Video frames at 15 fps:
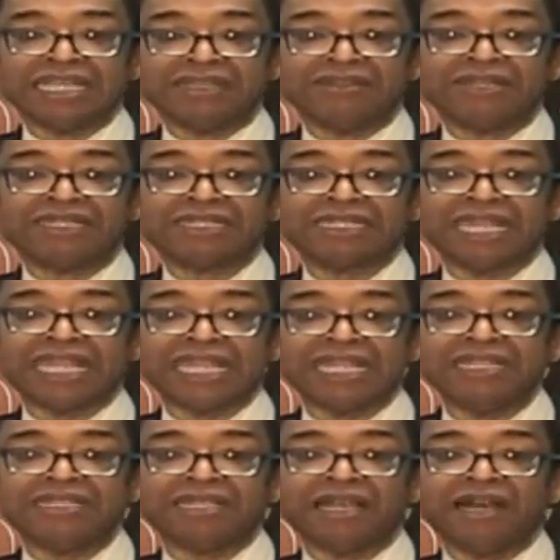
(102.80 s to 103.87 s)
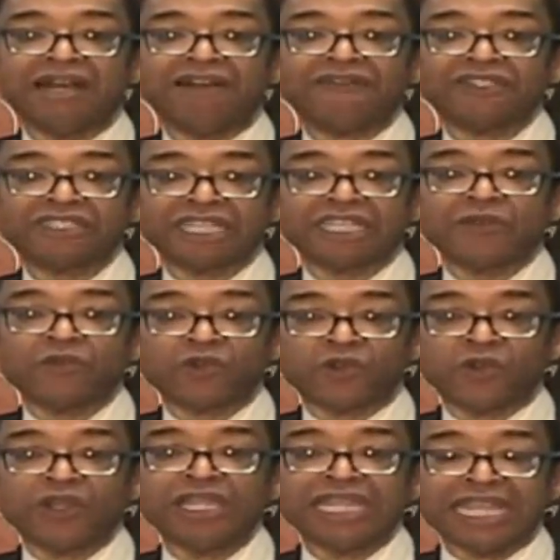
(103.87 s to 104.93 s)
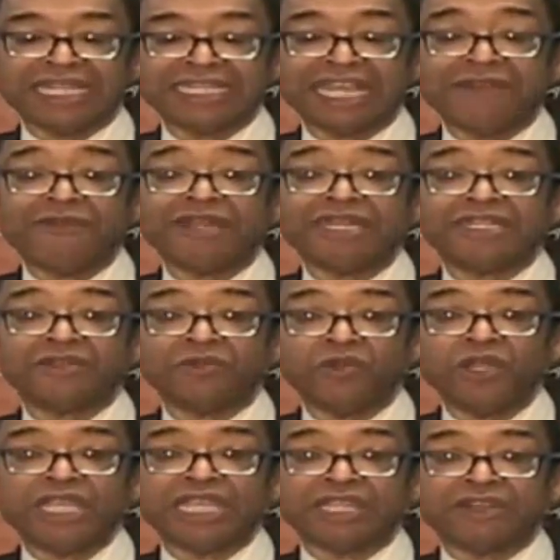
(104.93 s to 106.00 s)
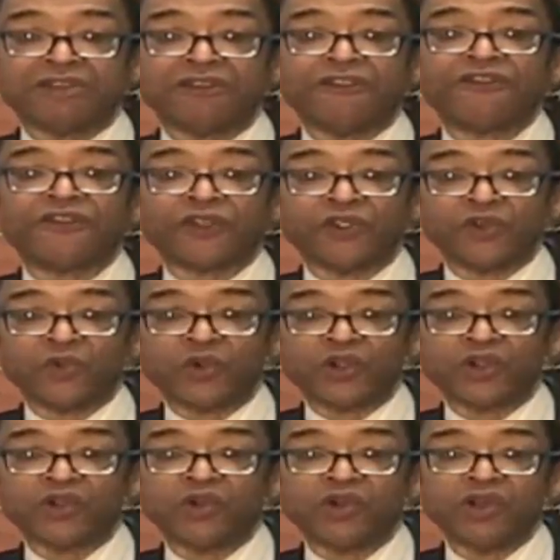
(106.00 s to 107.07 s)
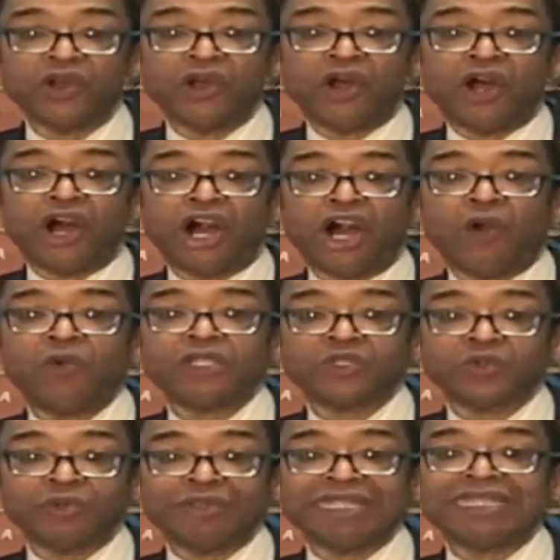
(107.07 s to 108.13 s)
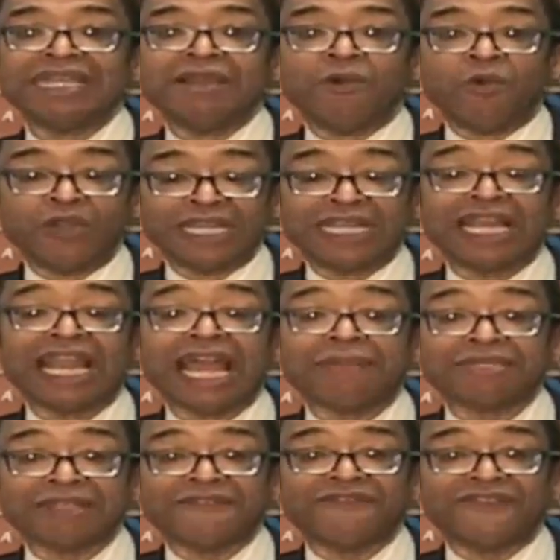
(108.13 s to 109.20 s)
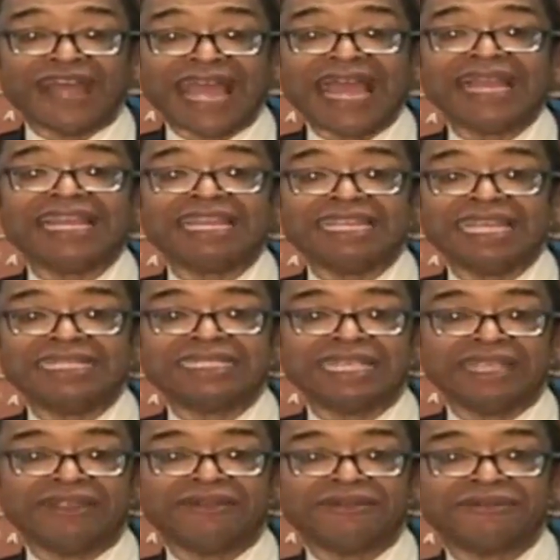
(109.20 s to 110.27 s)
entered a stage of a second world and getting ready to enter the third world, which would be when the collapse finally gets here.